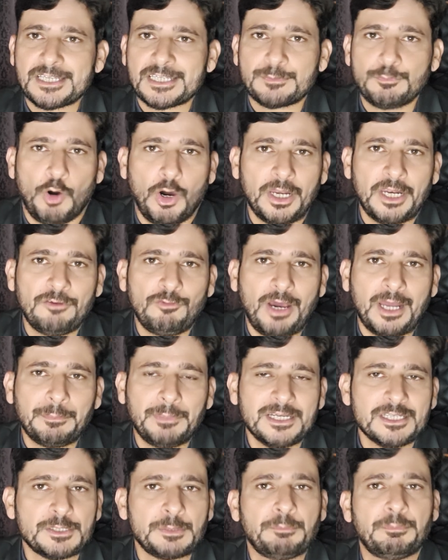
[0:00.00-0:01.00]
small
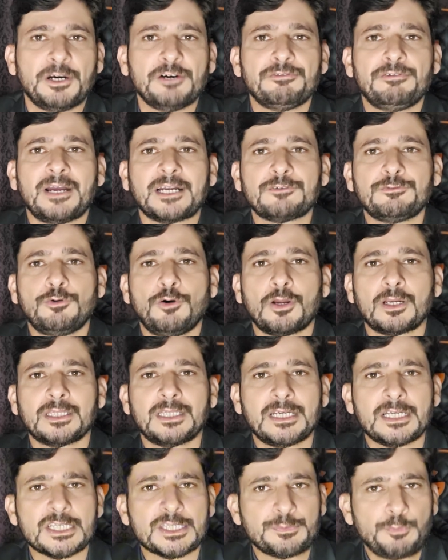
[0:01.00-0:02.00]
environments perfect for
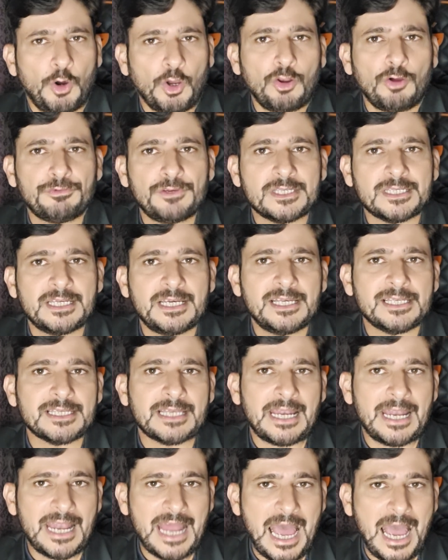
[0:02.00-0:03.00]
the small
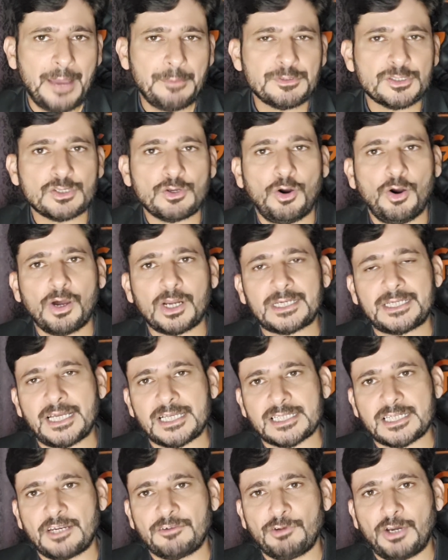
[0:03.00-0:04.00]
offices, labs, or
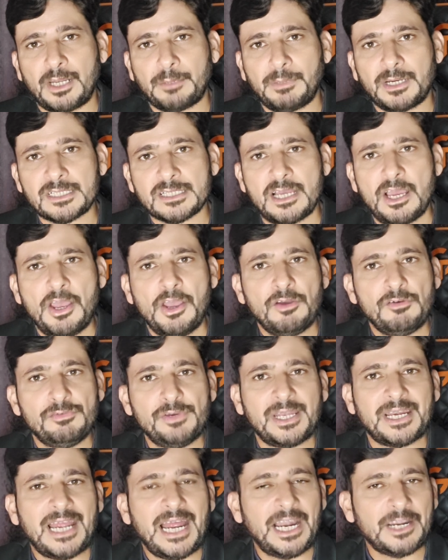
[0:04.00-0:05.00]
test environments
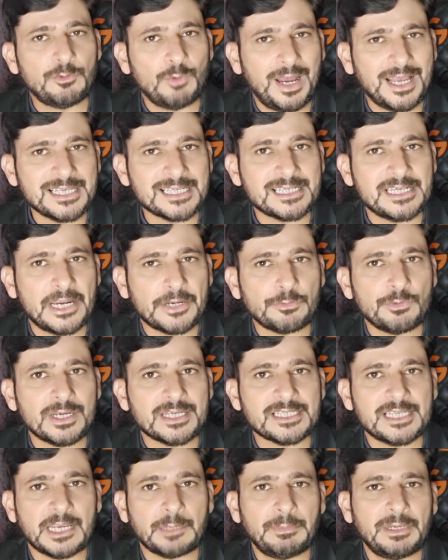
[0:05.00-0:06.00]
where advanced
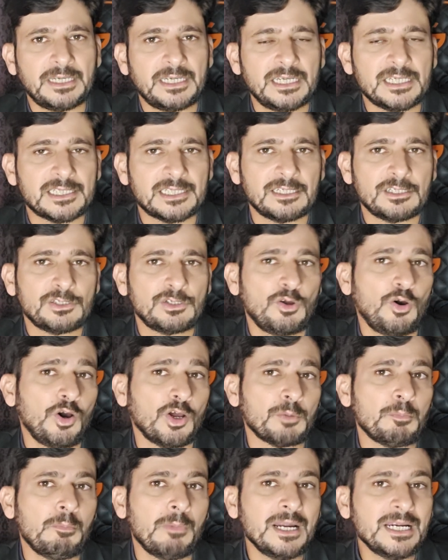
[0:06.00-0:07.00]
network segmentation
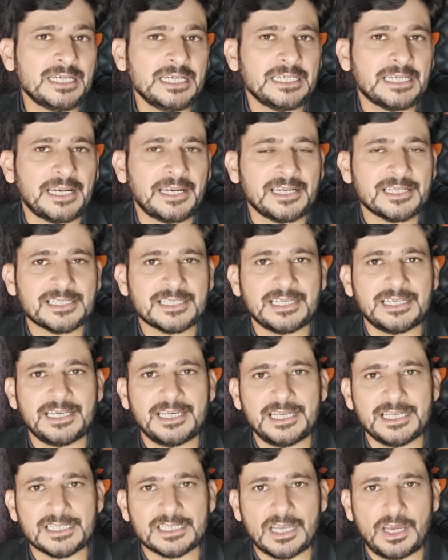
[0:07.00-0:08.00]
or
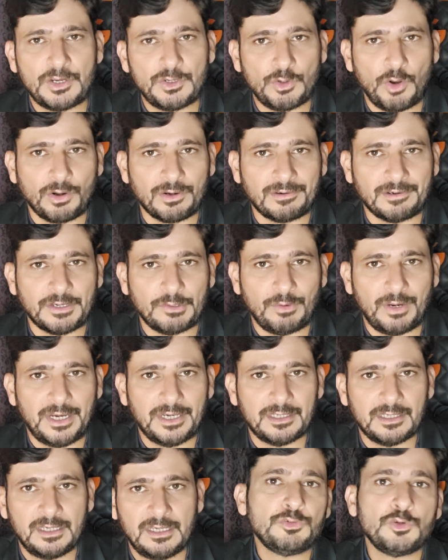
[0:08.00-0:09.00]
multi-tenancy is not
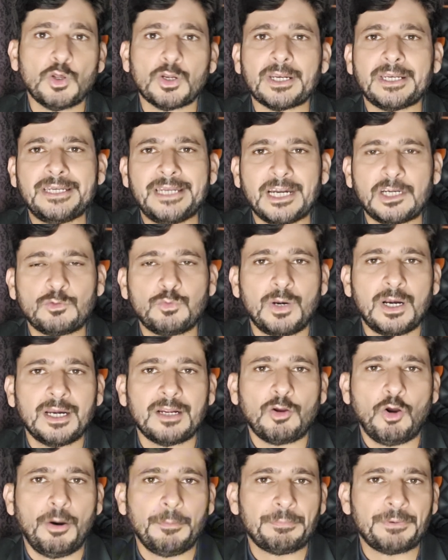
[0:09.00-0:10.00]
required. If your
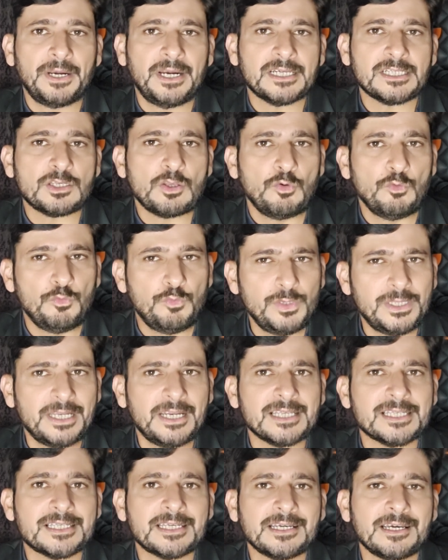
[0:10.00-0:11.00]
network operates
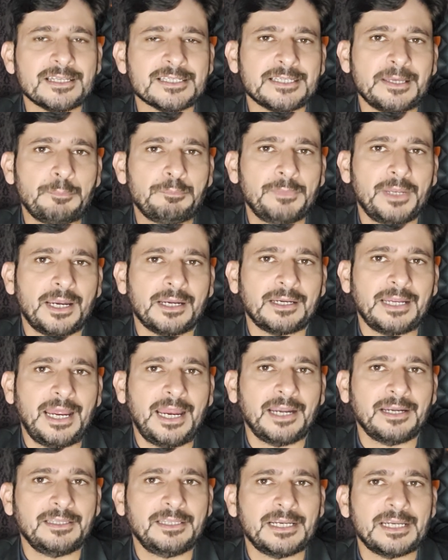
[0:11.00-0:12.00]
within a single subnet
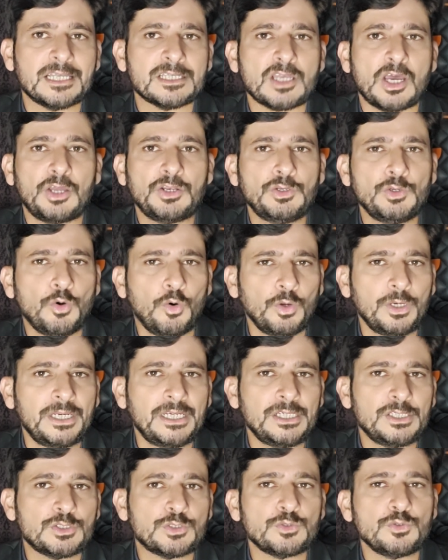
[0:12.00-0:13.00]
and there is no
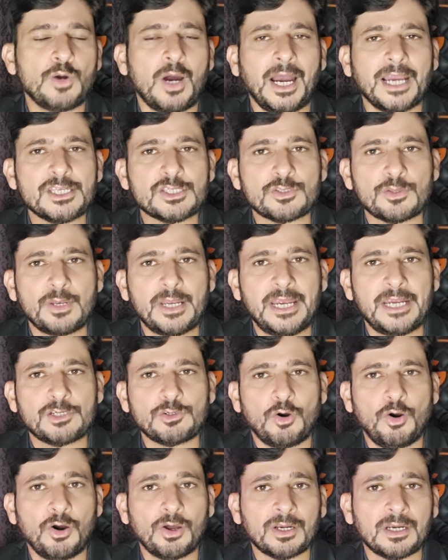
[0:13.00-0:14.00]
need to
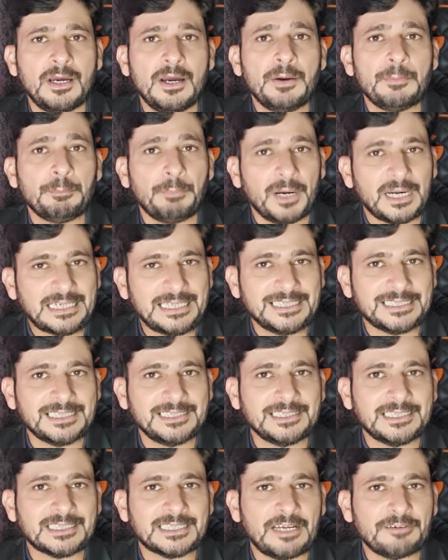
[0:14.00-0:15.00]
isolate or
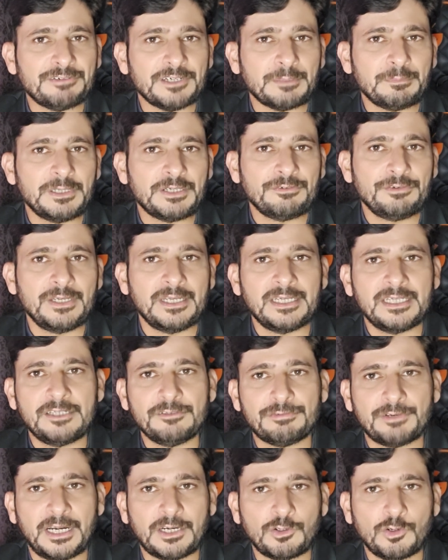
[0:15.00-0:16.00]
partition the traffic between
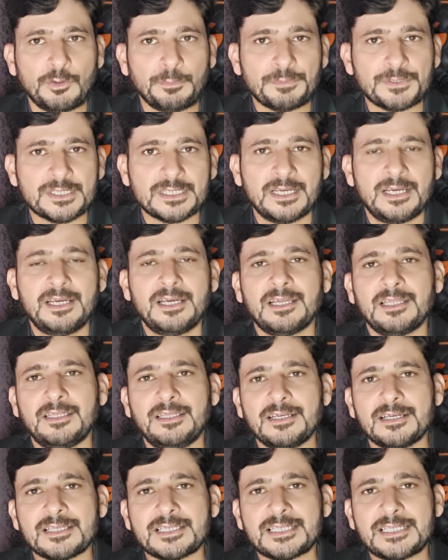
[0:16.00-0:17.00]
different groups,
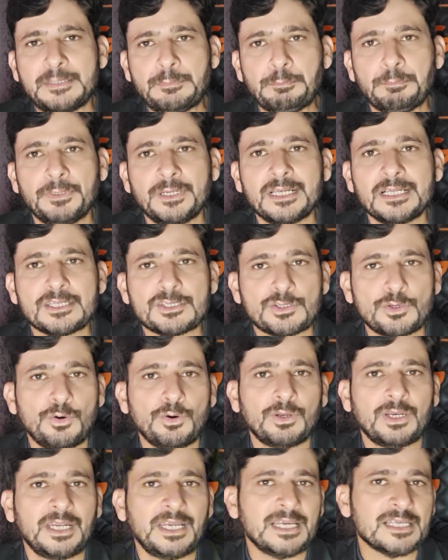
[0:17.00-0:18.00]
the simple
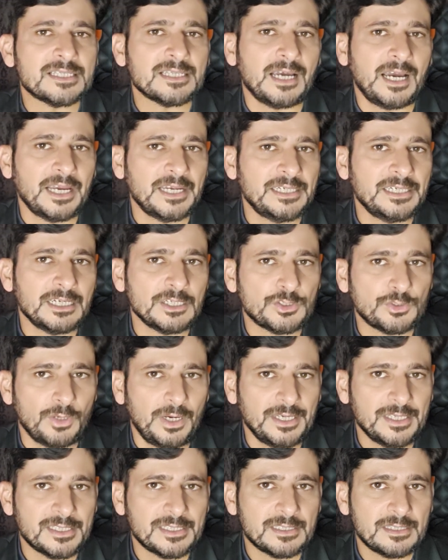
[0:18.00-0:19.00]
zone is ideal
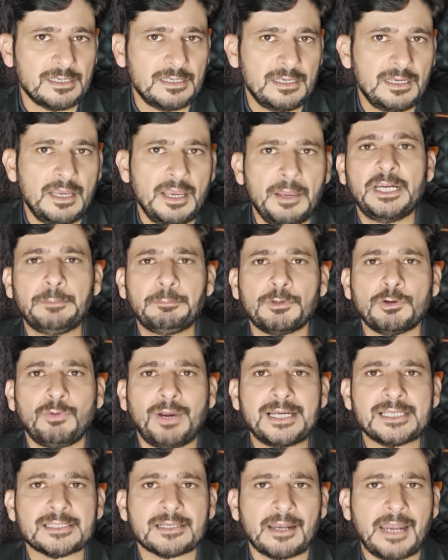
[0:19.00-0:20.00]
choice. It
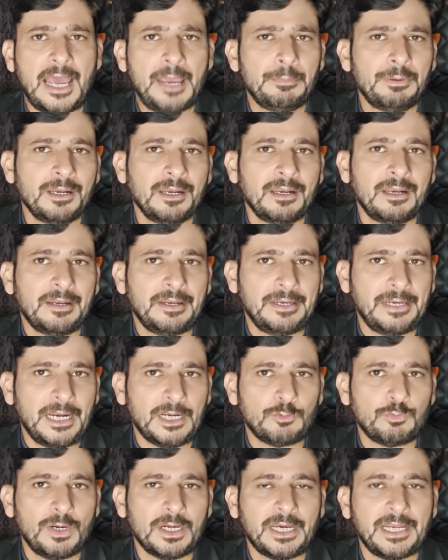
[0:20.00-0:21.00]
provides reliable
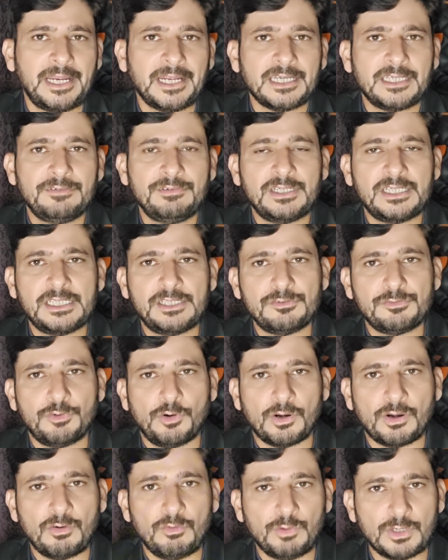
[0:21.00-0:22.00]
network connectivity
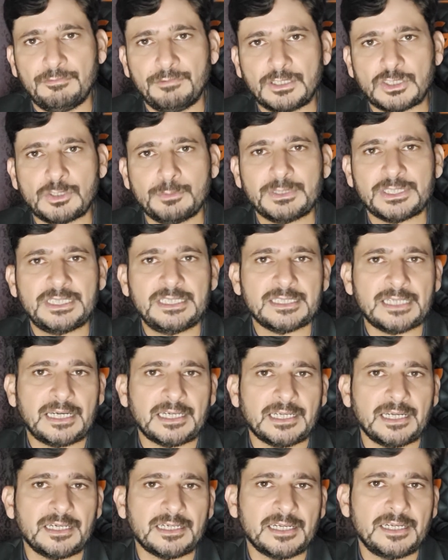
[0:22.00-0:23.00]
for virtual machines
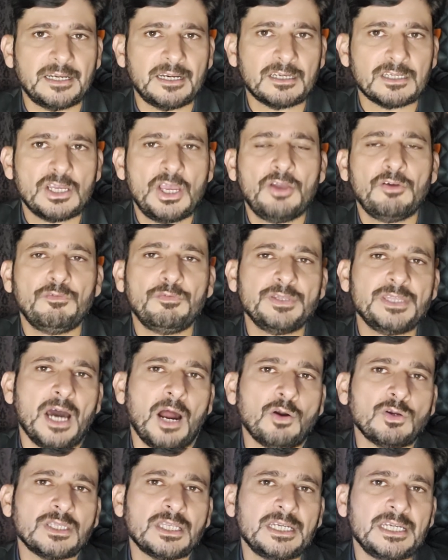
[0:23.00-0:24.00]
and containers
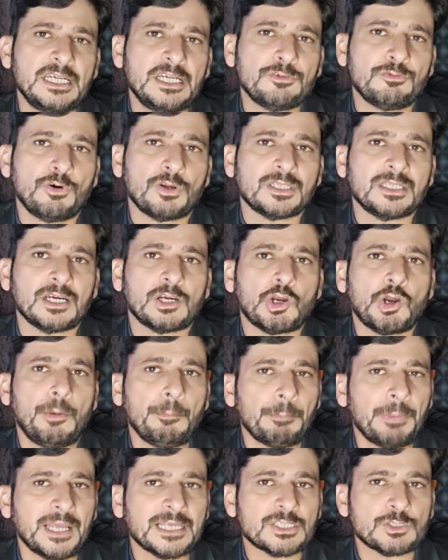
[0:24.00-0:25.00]
without the need for the
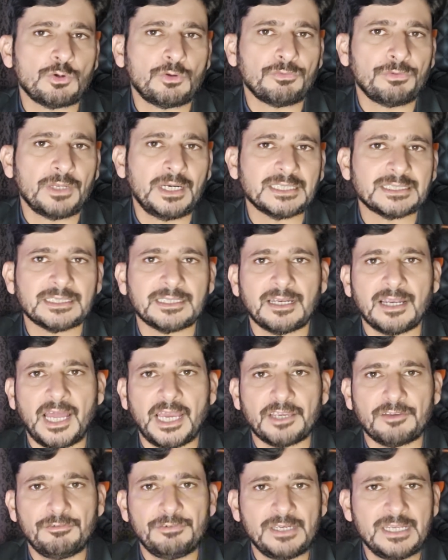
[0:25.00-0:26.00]
complex configuration
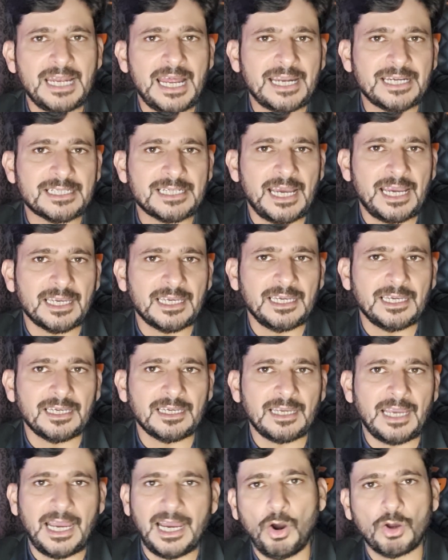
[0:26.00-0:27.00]
like VLAN
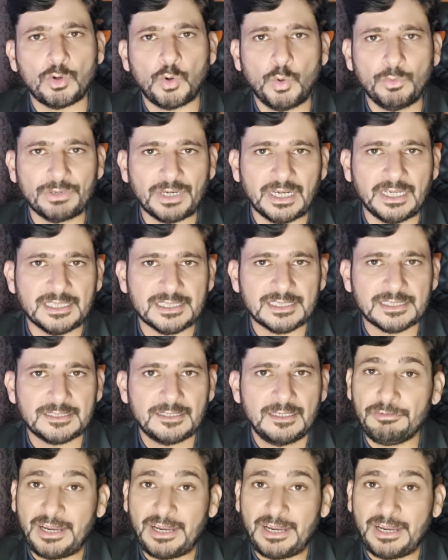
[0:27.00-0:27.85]
tagging or overlays.